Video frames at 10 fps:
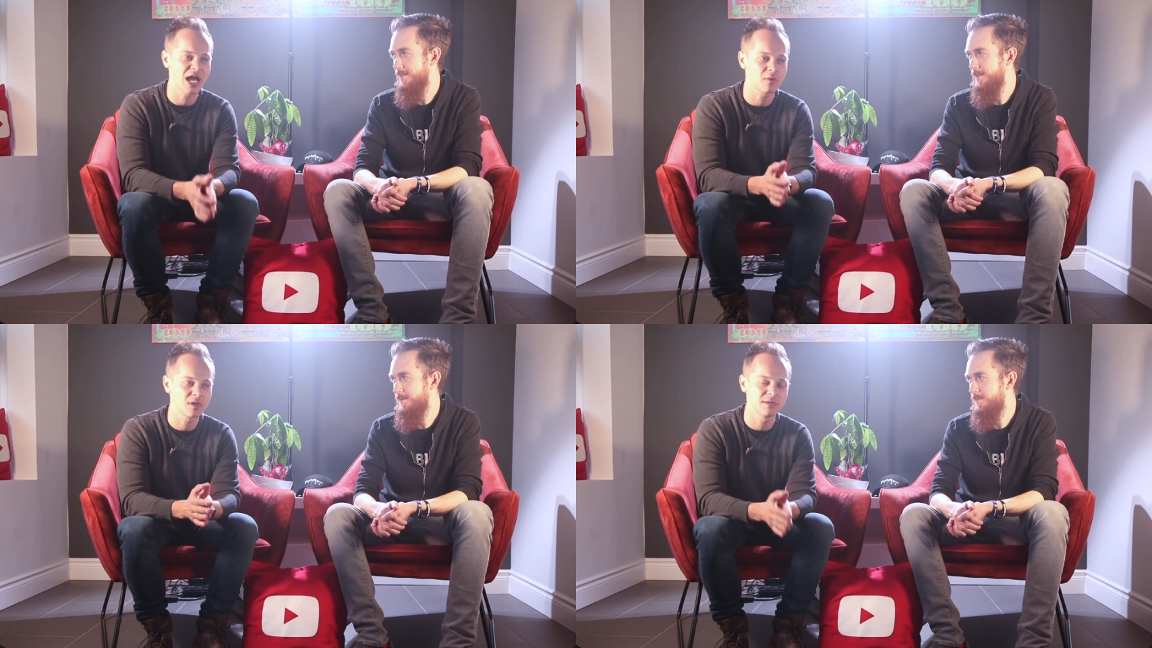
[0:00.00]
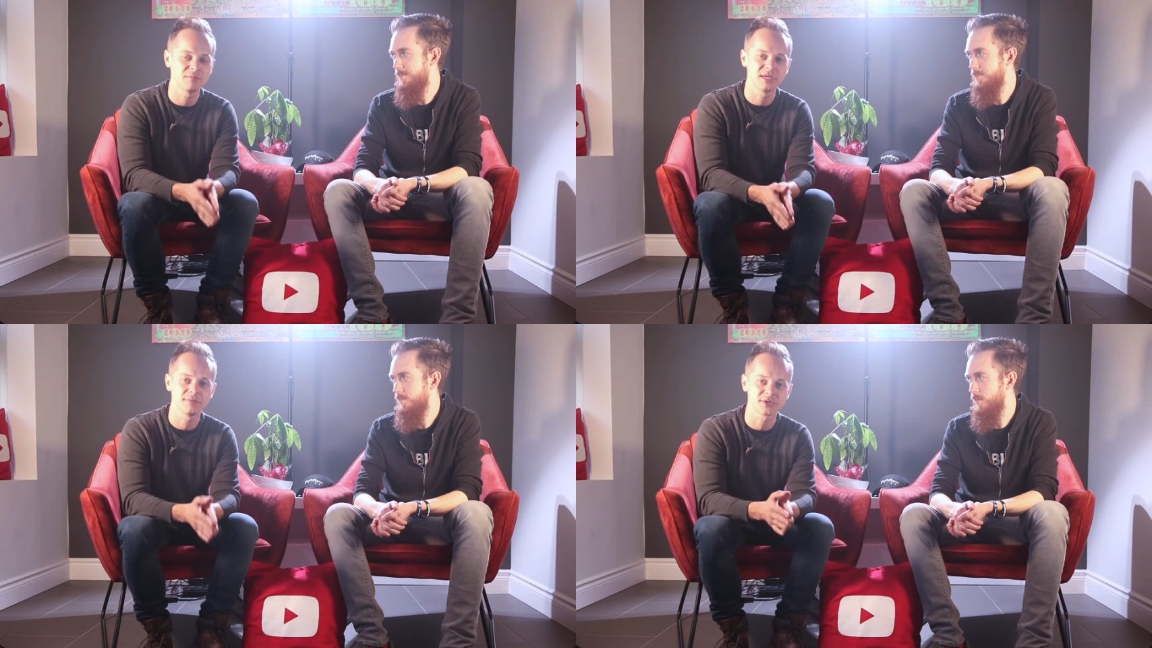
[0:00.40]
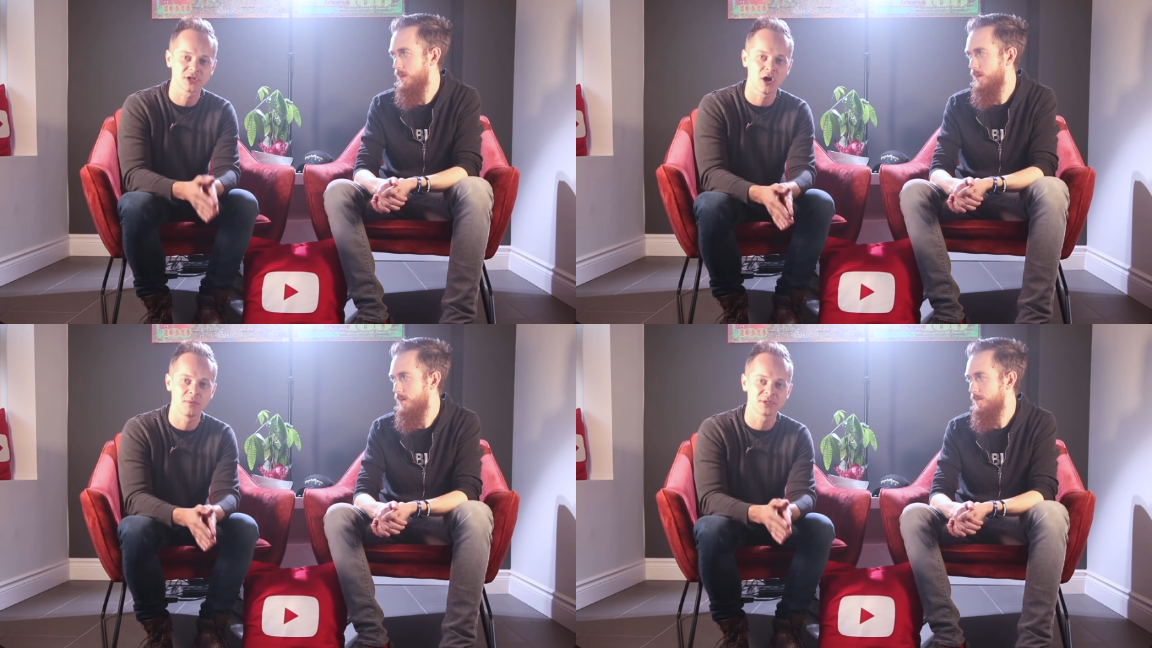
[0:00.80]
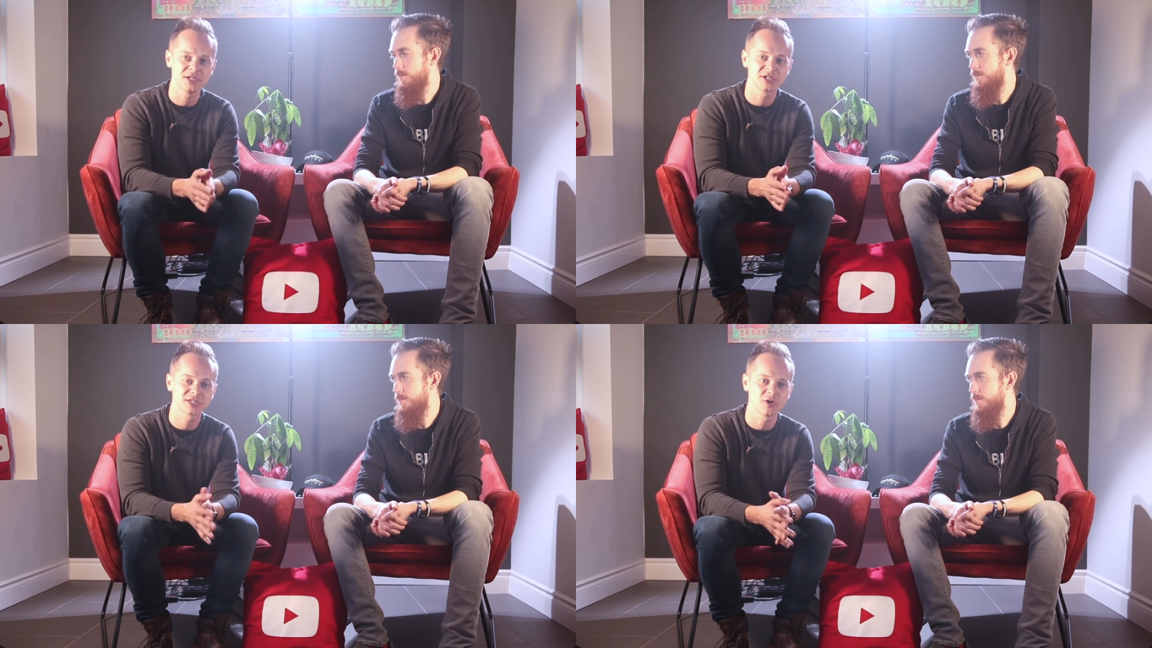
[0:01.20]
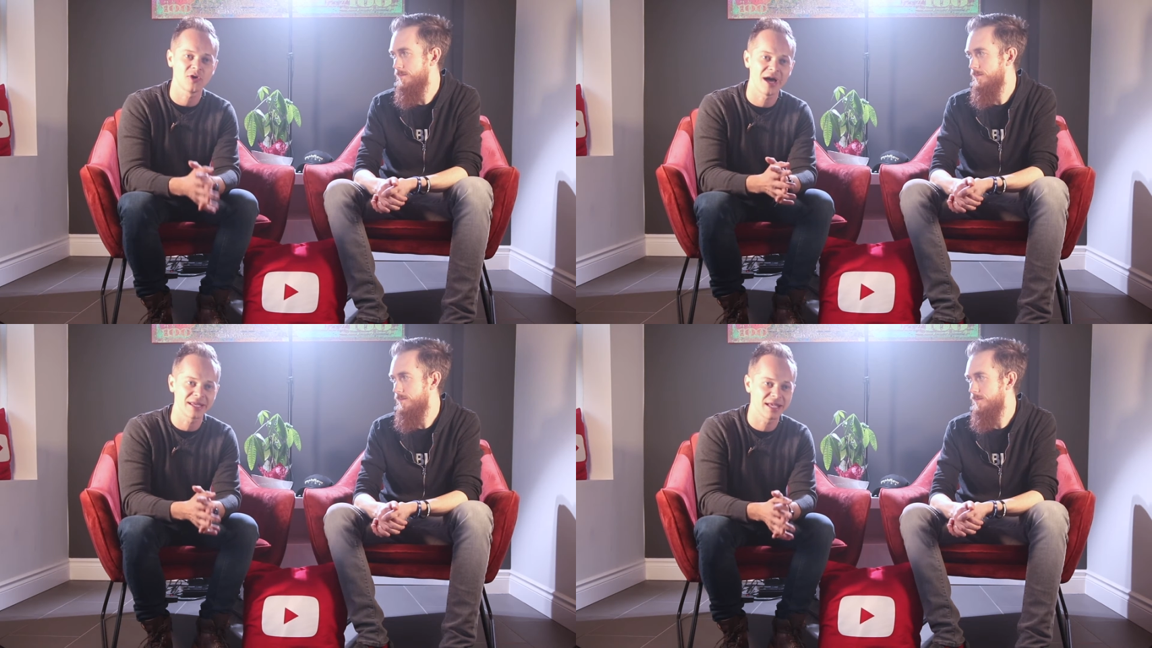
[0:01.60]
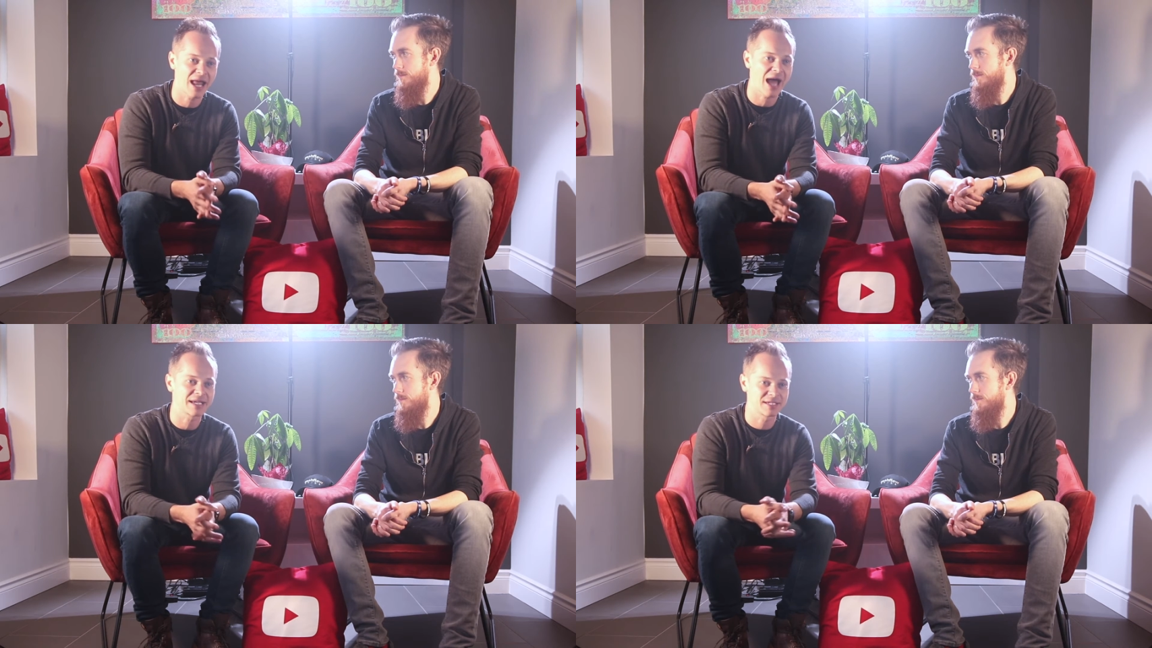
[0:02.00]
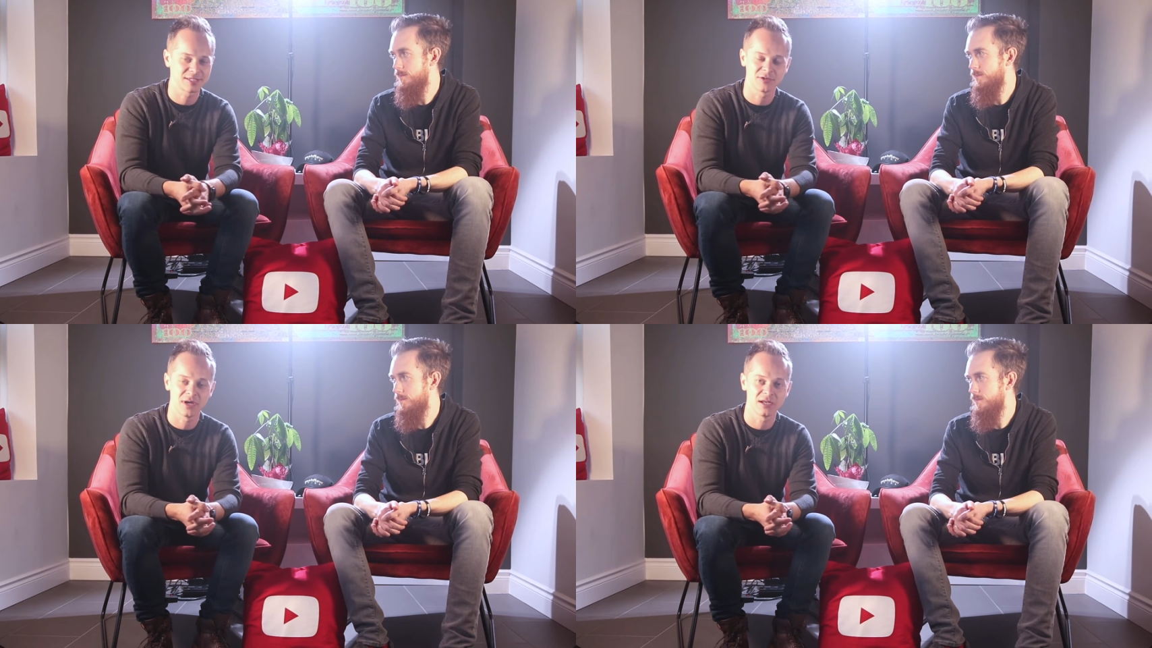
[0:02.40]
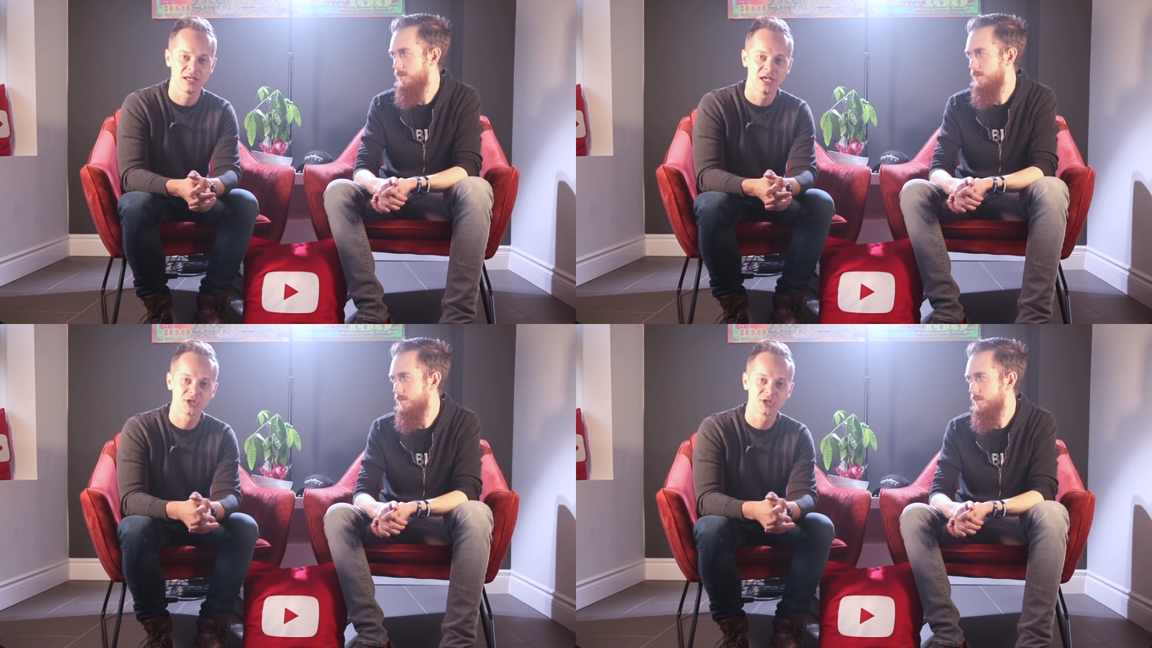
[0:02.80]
Speaker 1: equity in people's homes, they just don't know how to get access to it.